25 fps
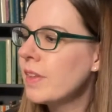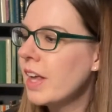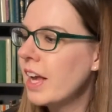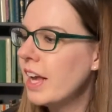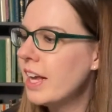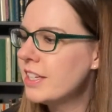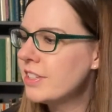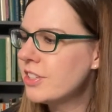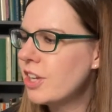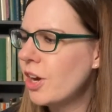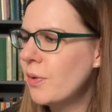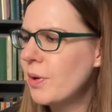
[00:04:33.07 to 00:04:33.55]

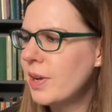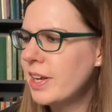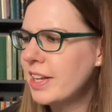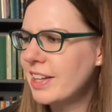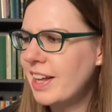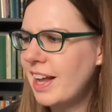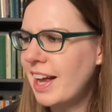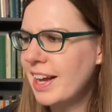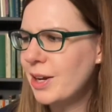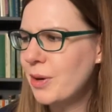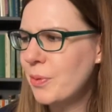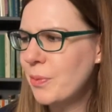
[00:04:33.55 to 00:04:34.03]
is going
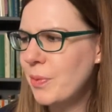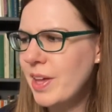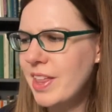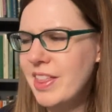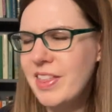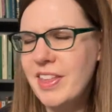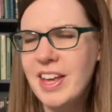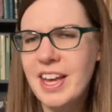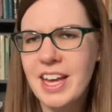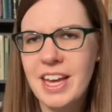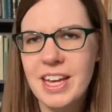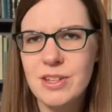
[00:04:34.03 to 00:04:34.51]
like with
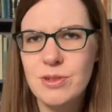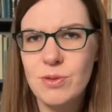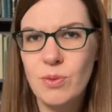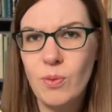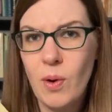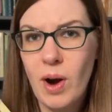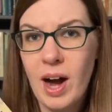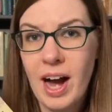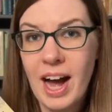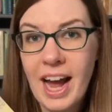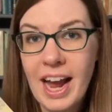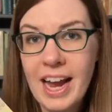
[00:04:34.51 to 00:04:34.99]
his
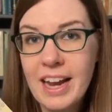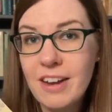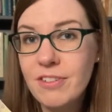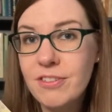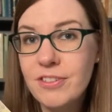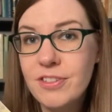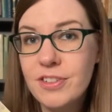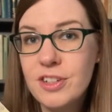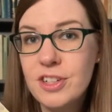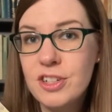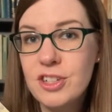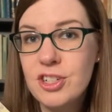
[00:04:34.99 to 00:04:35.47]
wife